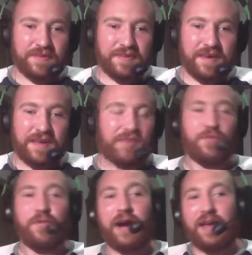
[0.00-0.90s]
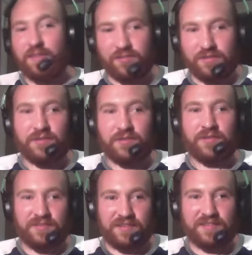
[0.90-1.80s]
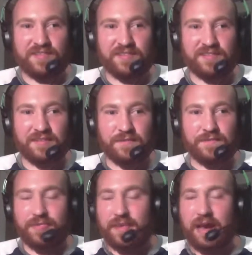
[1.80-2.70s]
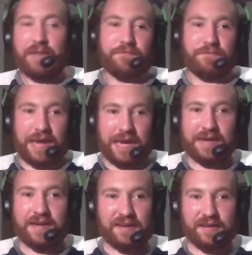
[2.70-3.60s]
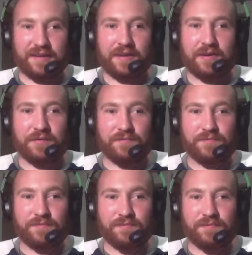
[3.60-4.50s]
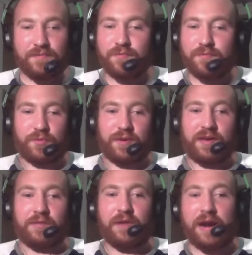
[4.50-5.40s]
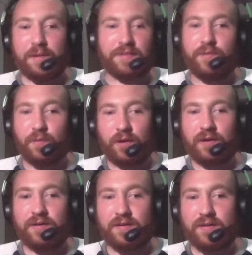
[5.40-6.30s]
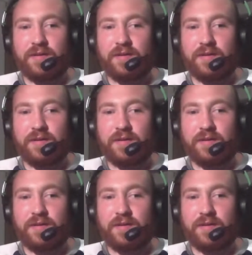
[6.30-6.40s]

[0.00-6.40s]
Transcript: It's why this show exists. I made it, pre-Rock Band 4.